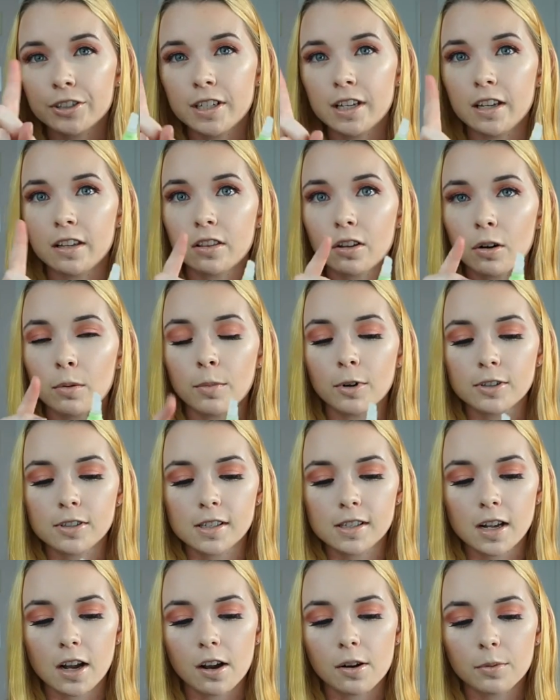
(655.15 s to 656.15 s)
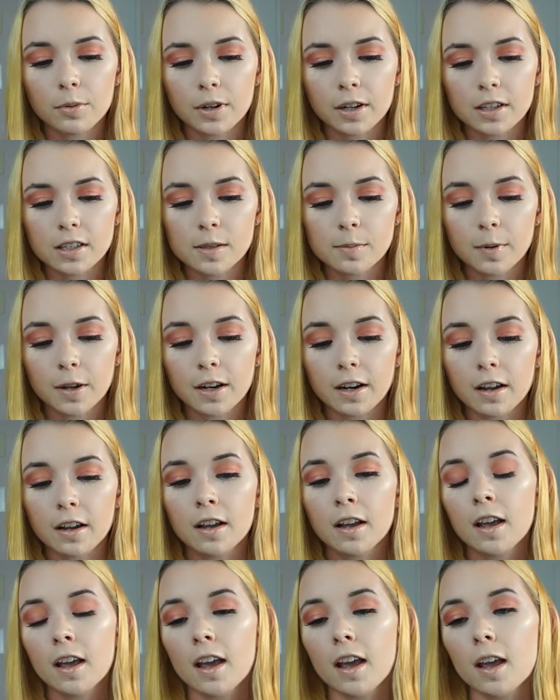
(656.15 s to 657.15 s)
teeth almost is how I would explain it.
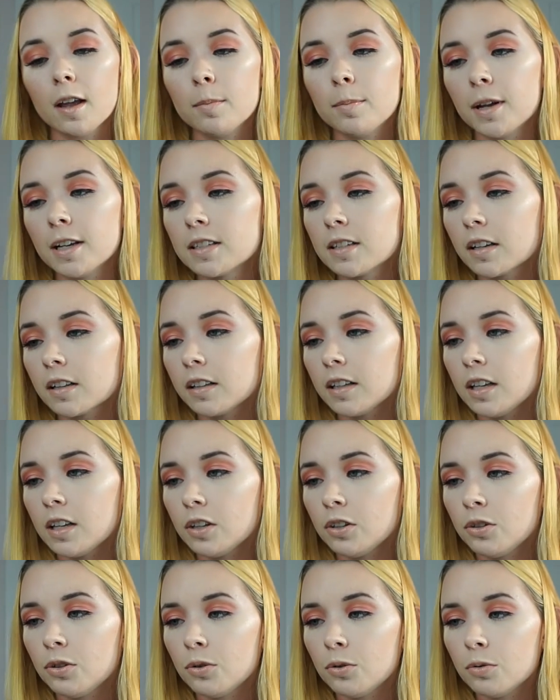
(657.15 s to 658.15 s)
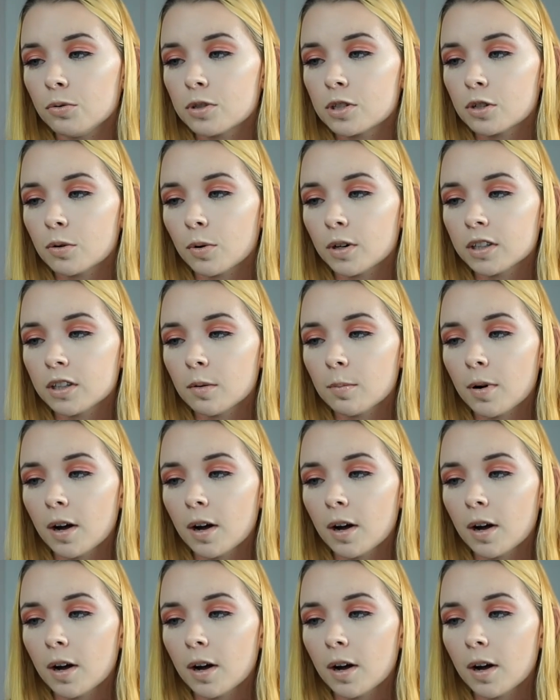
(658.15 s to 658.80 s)
And basically you squirt the